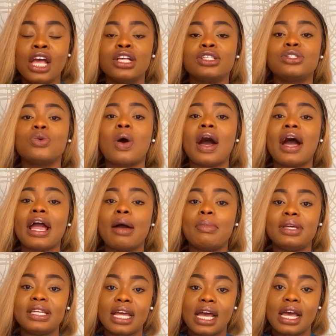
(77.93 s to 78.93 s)
So I am
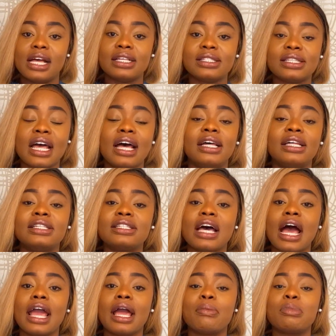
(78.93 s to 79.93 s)
a nurse and
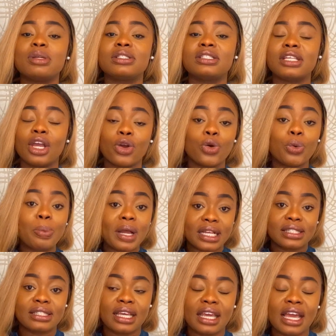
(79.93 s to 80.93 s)
I am a single
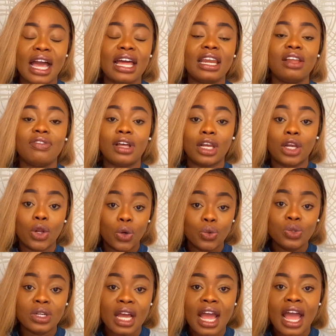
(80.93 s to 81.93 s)
person. I live
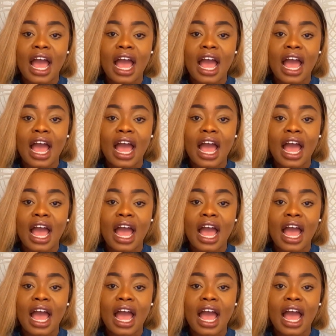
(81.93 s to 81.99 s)
alone.